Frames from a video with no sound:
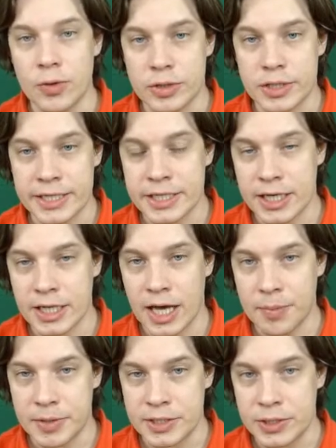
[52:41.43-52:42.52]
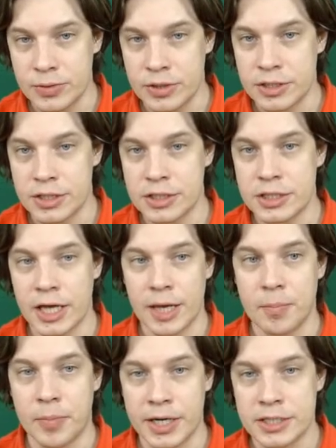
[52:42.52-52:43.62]
tactical opportunities,
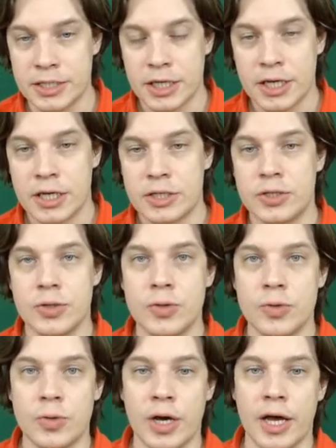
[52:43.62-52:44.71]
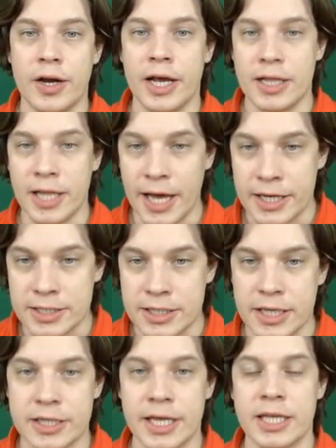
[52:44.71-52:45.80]
but to realize
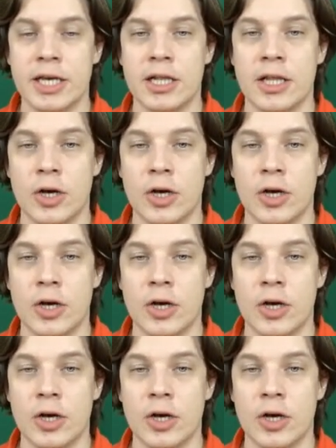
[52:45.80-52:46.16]
that tactical